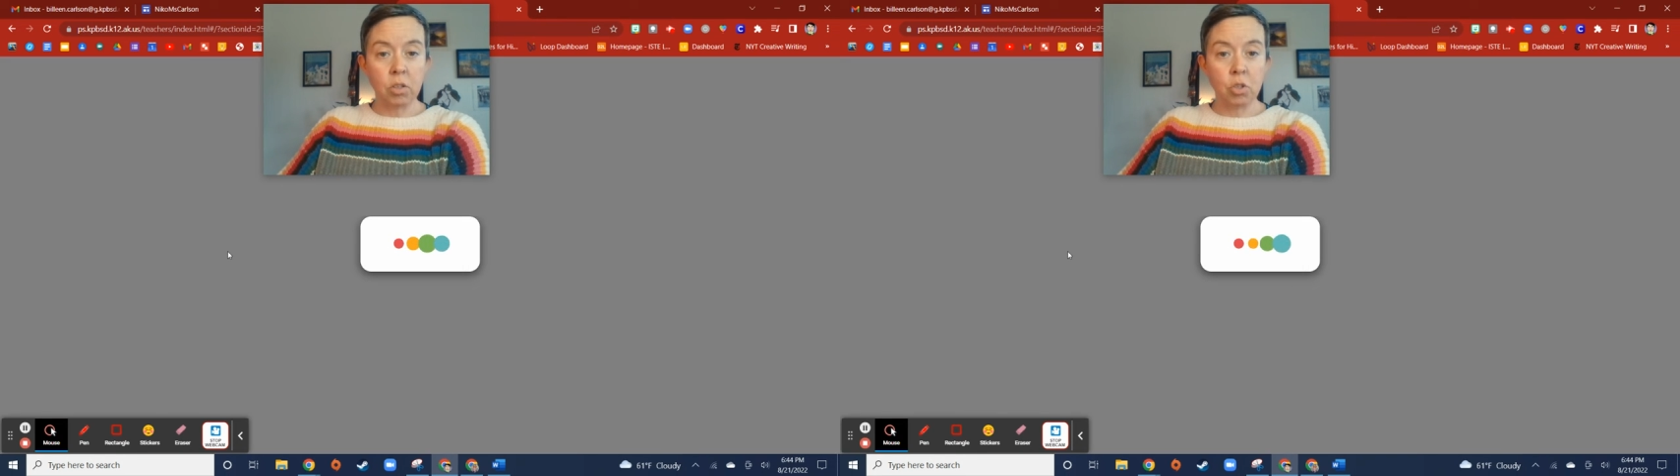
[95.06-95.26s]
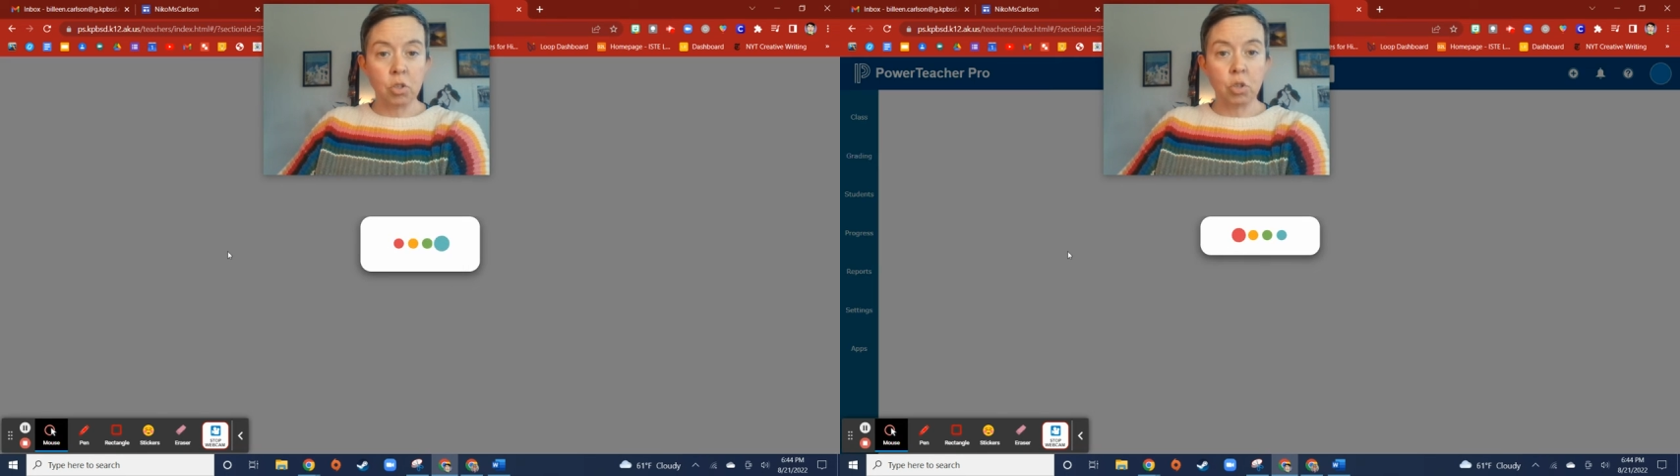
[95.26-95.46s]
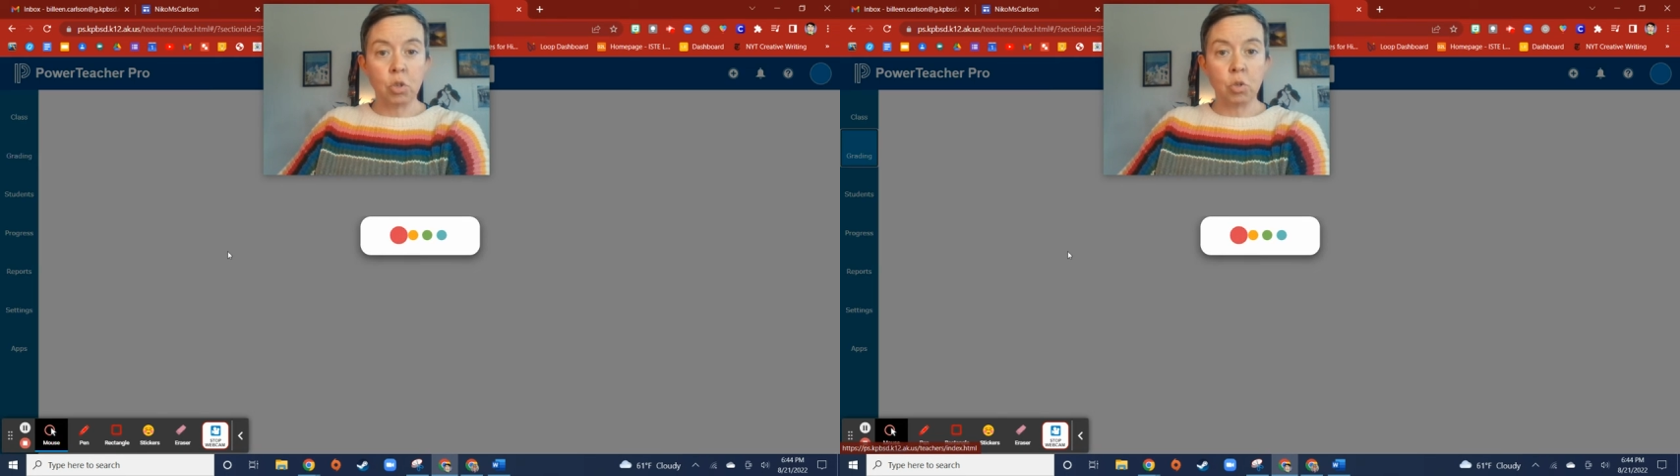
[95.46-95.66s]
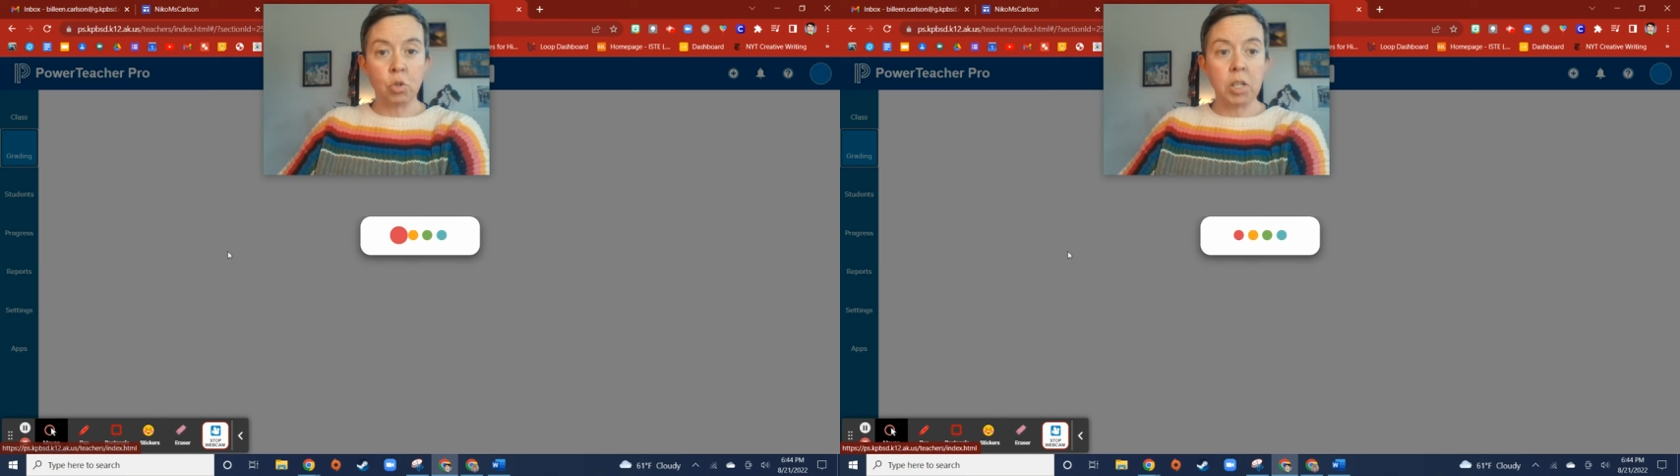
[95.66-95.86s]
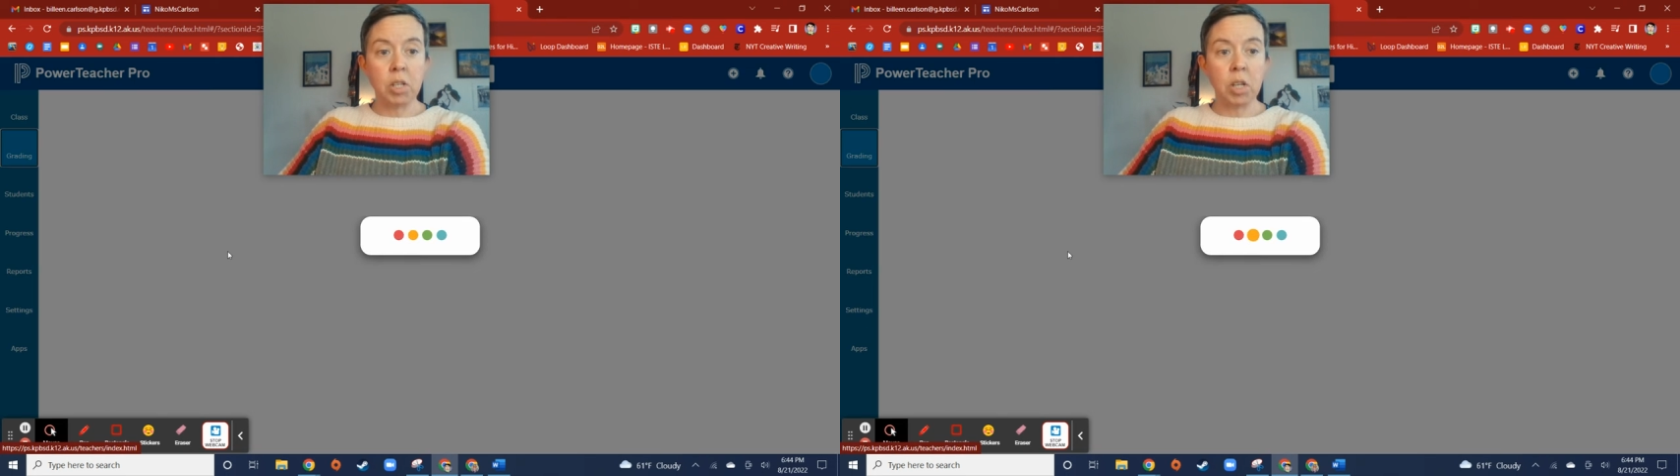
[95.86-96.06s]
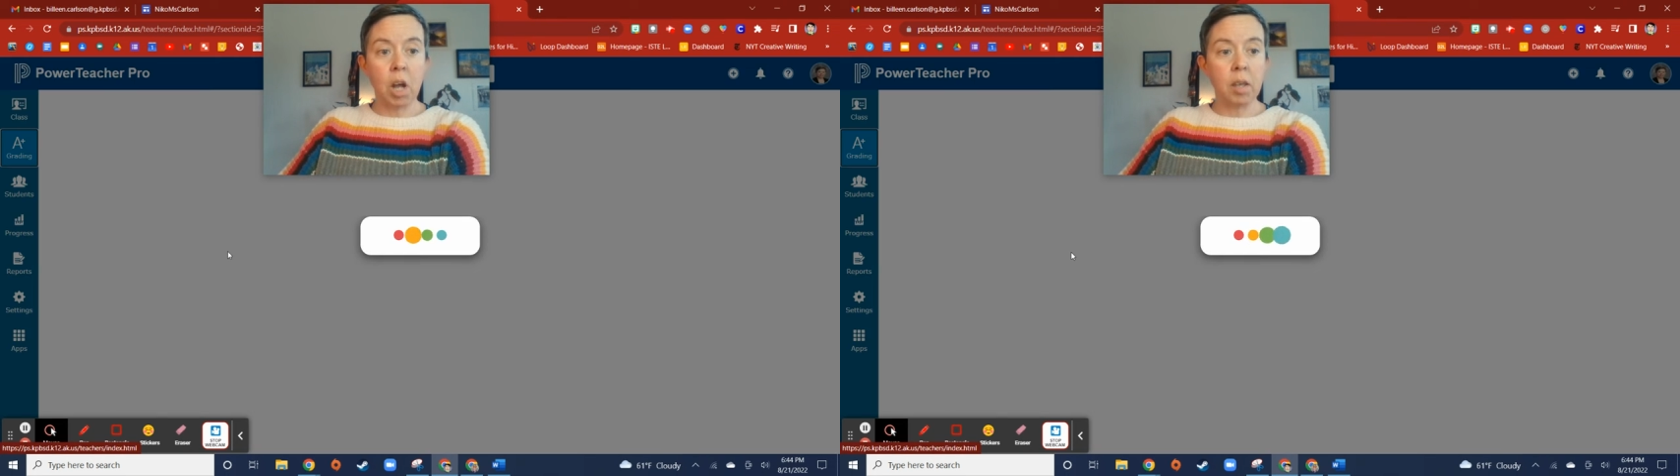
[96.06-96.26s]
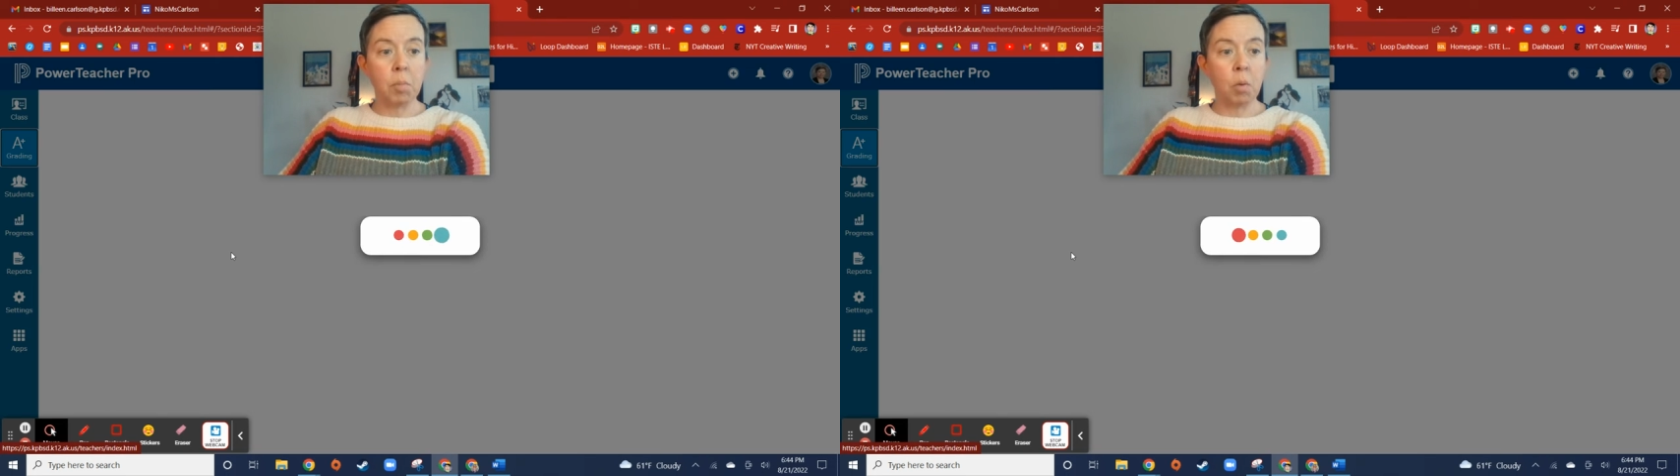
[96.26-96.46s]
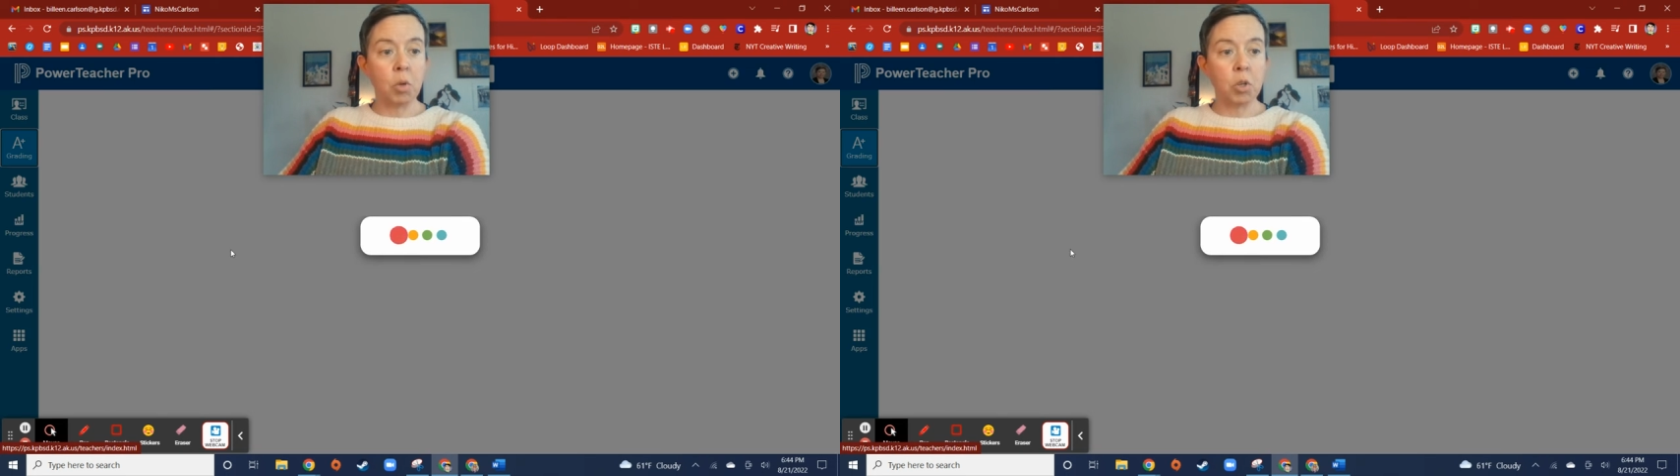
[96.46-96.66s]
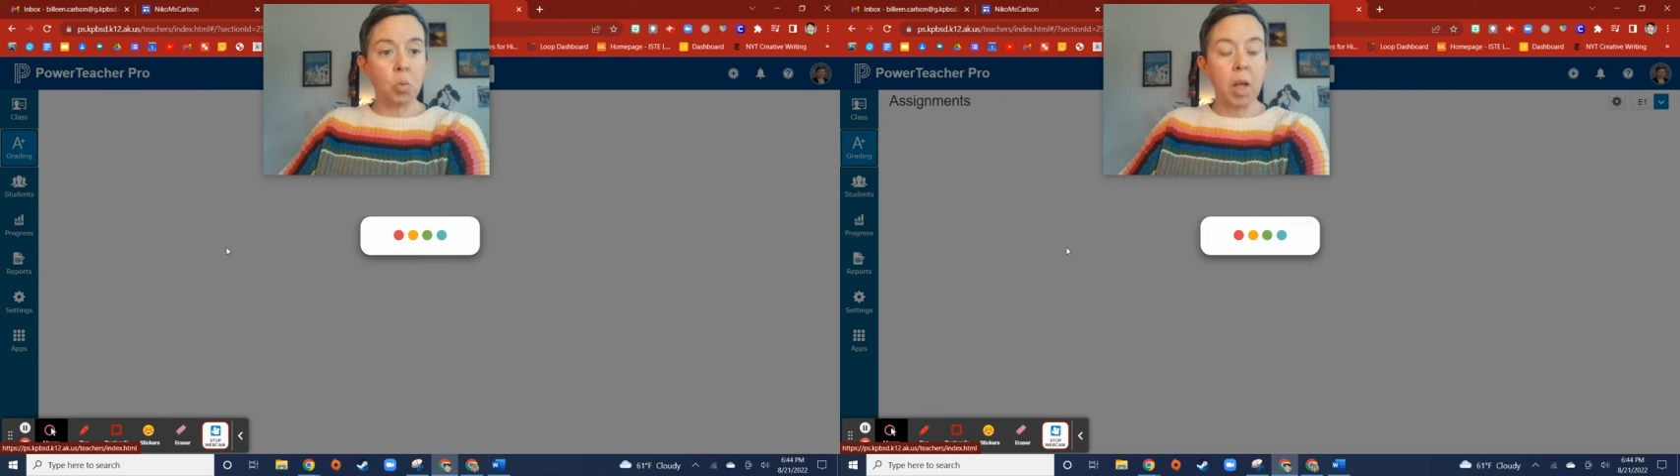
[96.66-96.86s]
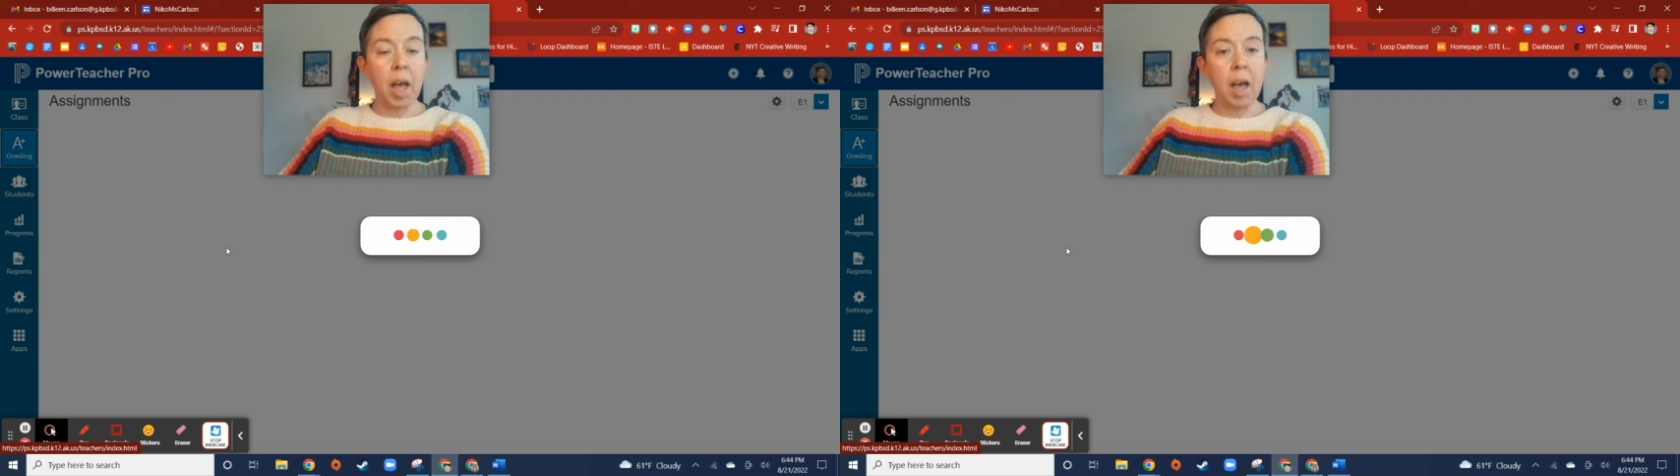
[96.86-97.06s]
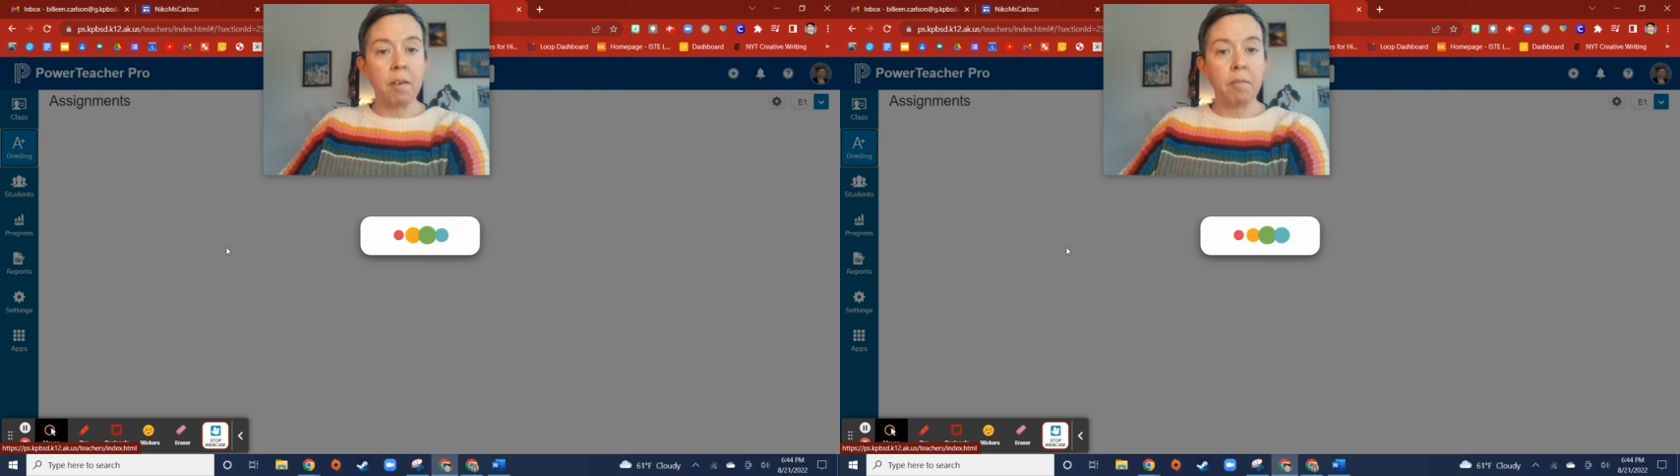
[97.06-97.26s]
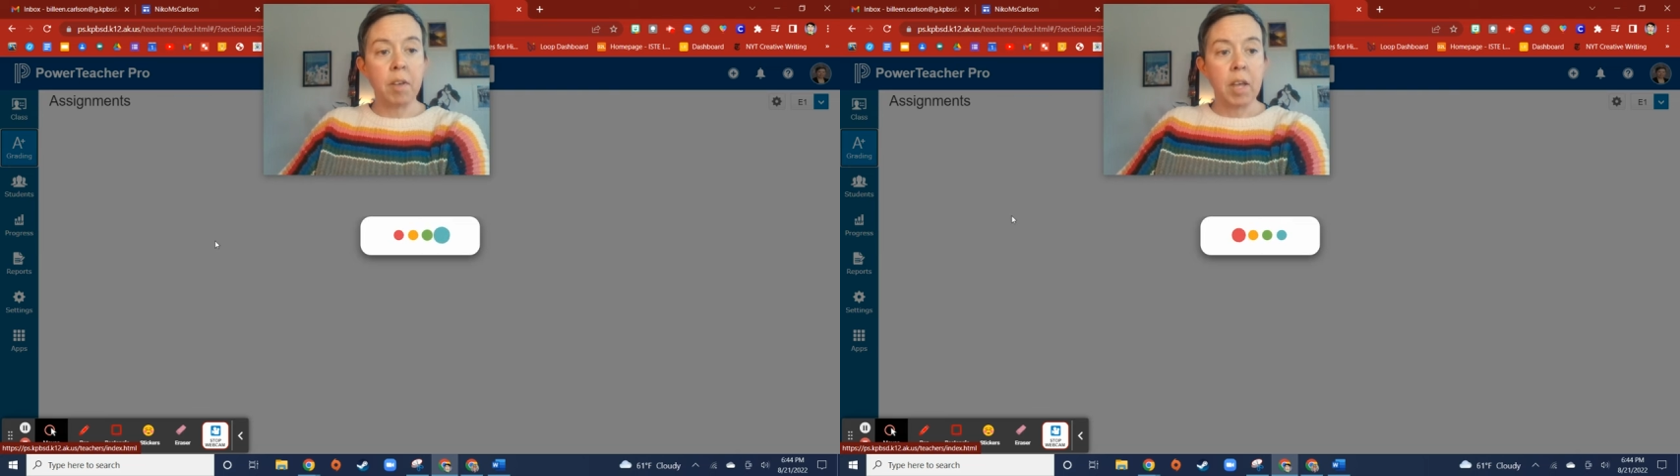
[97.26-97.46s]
to a document which will have